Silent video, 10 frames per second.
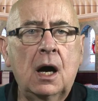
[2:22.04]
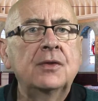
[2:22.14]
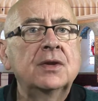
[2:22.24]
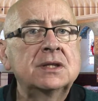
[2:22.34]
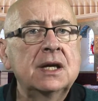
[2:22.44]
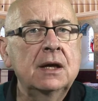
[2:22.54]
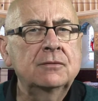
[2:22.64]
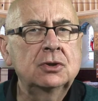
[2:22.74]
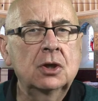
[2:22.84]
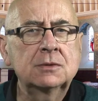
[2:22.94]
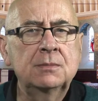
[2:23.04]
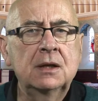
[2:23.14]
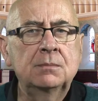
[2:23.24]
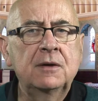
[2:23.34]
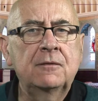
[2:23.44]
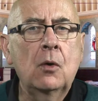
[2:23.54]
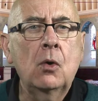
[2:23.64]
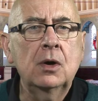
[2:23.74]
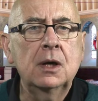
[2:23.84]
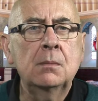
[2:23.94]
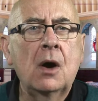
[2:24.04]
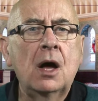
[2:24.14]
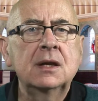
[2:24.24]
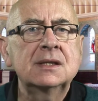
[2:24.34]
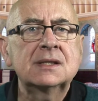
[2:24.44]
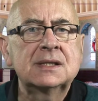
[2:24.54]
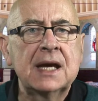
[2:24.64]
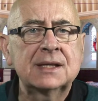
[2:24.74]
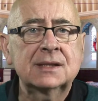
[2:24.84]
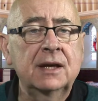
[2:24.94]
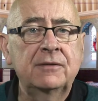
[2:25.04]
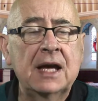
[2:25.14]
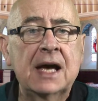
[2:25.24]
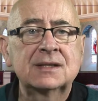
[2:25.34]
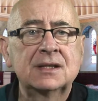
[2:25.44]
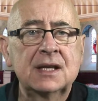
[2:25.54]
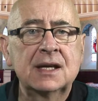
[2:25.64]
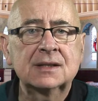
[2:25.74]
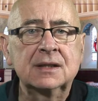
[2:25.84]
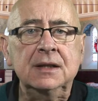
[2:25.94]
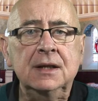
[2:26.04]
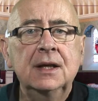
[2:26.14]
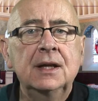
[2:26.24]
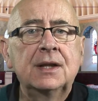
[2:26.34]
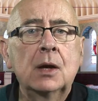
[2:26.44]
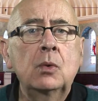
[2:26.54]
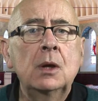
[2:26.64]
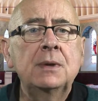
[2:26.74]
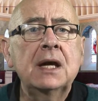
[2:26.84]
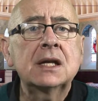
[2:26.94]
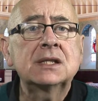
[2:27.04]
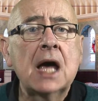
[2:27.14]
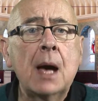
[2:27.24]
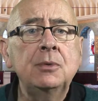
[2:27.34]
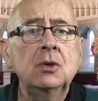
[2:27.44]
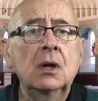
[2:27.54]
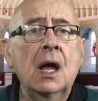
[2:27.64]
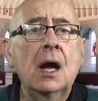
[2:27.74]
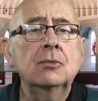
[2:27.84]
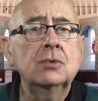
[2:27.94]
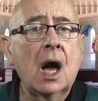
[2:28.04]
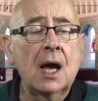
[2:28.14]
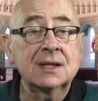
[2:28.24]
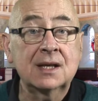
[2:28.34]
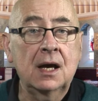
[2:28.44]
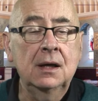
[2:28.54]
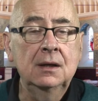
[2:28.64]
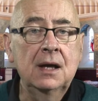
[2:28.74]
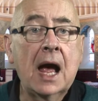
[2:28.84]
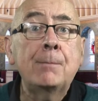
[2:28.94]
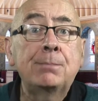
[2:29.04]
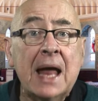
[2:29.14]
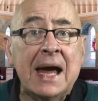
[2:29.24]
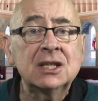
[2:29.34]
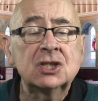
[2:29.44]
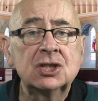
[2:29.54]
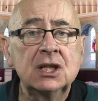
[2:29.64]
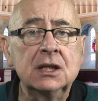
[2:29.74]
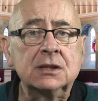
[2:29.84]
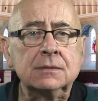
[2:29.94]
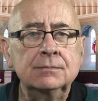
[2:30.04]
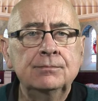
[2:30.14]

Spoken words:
On the day of judgment, before him on his desk, if he has a desk, there will be a tabula rasa, a blank sheet.